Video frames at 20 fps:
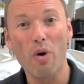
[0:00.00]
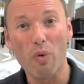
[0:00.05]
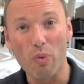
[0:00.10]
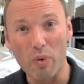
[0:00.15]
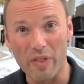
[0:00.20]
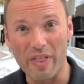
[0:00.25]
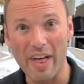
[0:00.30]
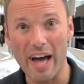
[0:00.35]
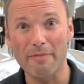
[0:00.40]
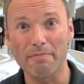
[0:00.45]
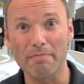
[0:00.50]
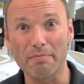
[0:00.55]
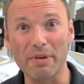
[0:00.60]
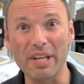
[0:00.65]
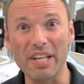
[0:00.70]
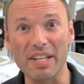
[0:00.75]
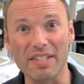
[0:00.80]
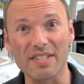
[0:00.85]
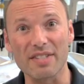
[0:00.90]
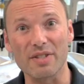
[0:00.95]
With that
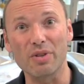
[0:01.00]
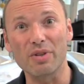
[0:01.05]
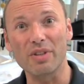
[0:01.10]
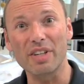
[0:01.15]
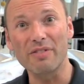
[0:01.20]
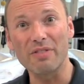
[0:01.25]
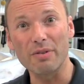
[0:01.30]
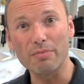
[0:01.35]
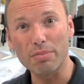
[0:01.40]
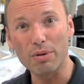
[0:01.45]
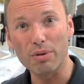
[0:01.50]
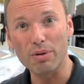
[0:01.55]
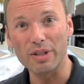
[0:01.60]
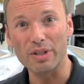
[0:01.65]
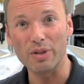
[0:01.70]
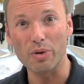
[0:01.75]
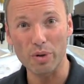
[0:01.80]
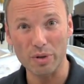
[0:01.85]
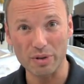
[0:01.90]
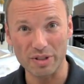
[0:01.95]
beast, you could even pull
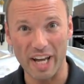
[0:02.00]
an oil